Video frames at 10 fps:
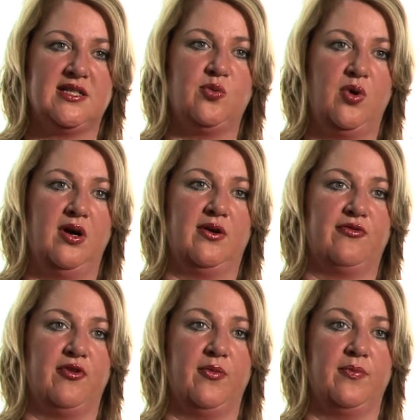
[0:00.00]
to work
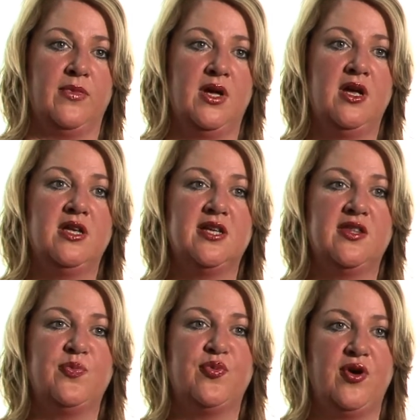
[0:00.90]
from. So
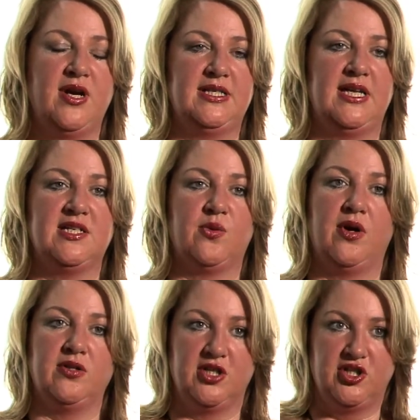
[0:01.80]
the price he's
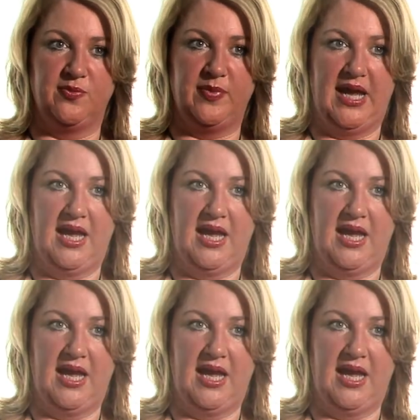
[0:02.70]
quoted should be